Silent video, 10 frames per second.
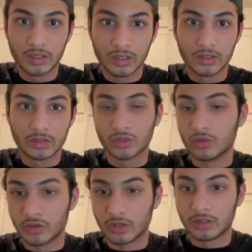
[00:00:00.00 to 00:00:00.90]
so
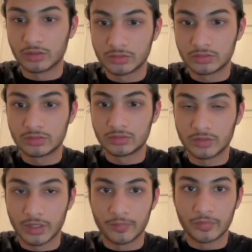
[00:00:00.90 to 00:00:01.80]
far,
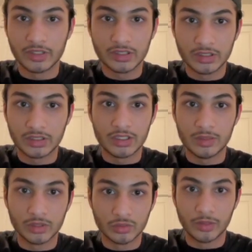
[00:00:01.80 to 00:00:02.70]
right? This is the
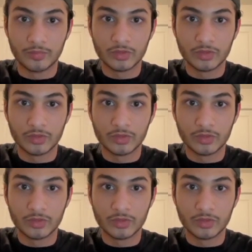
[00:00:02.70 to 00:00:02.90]
cheapest way.